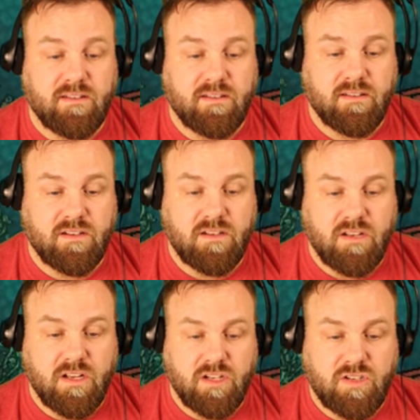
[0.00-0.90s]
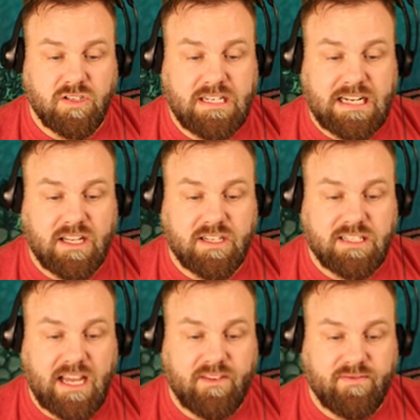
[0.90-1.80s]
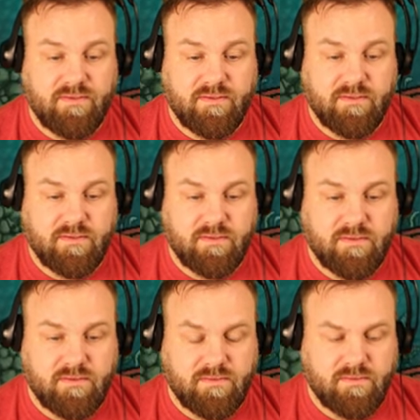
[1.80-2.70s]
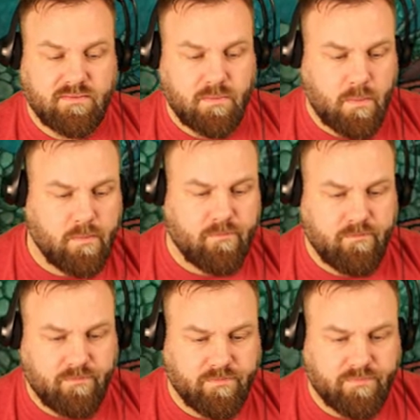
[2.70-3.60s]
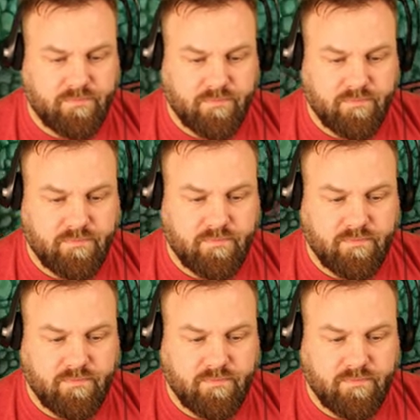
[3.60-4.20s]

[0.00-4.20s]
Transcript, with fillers: Easy. Does not look safe. Does not look safe.